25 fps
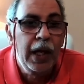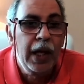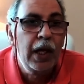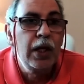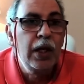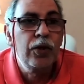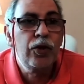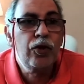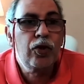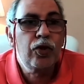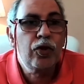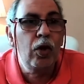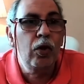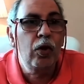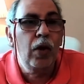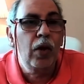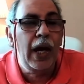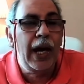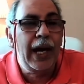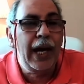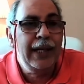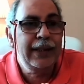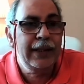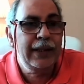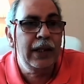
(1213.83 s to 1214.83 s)
So
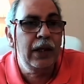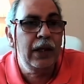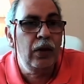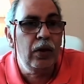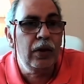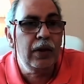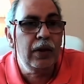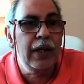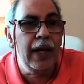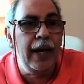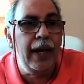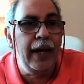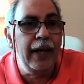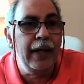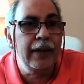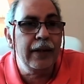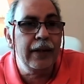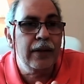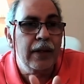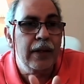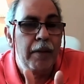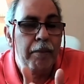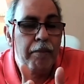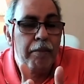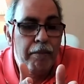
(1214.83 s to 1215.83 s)
I said, look, guys,
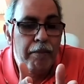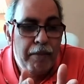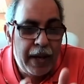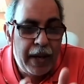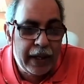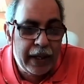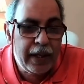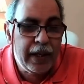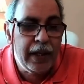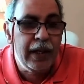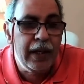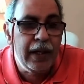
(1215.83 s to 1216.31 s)
making